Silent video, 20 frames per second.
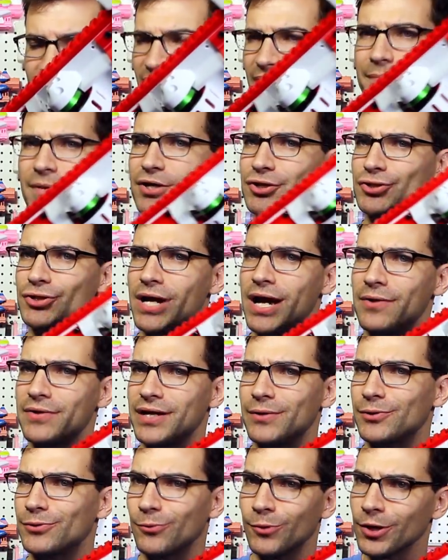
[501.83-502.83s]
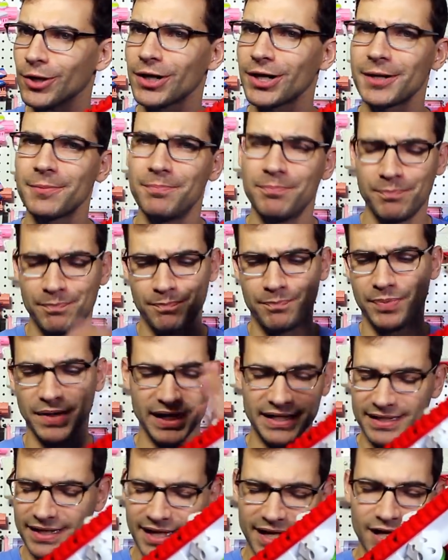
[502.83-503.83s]
I'm not sure how that would work.
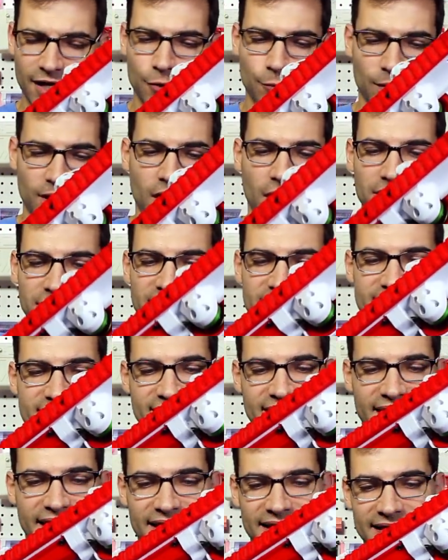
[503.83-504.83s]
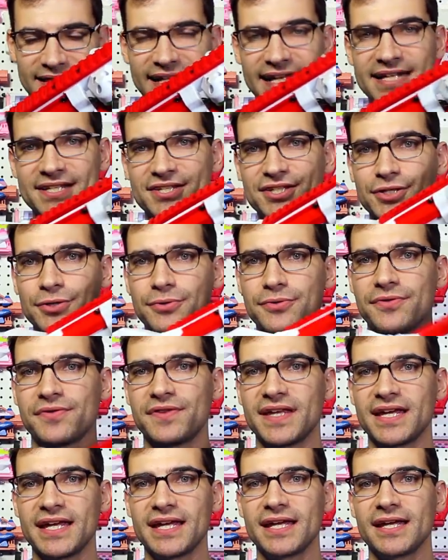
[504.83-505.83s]
But regardless, it leads to
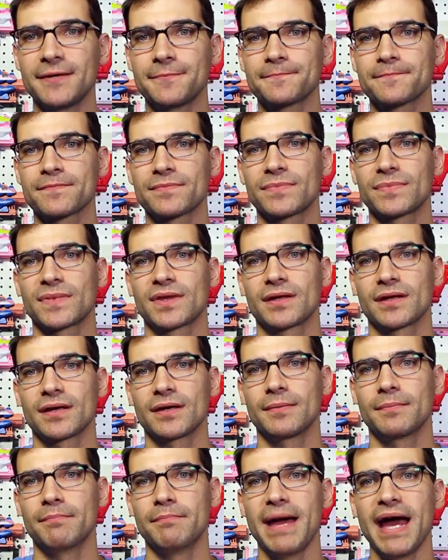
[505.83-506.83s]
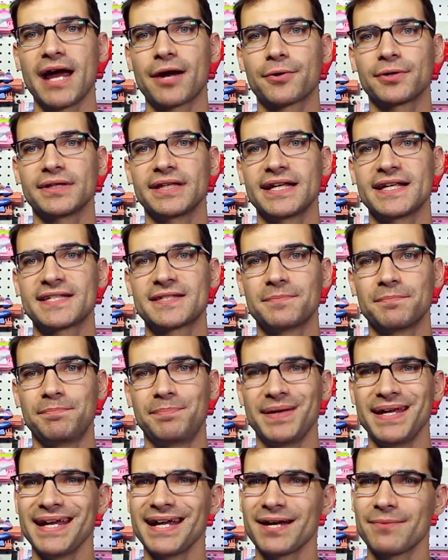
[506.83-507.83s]
the mag release
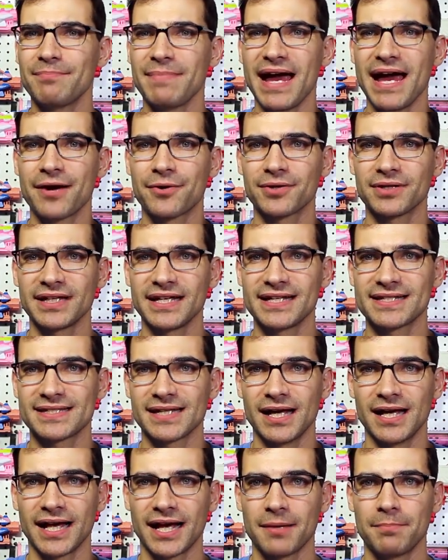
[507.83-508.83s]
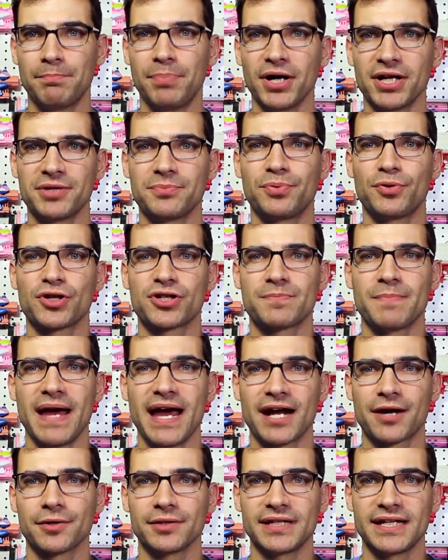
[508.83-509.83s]
being a mag release, like a button push
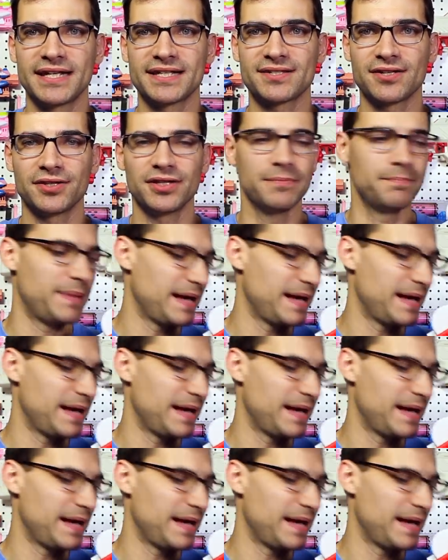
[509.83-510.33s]
mag release on the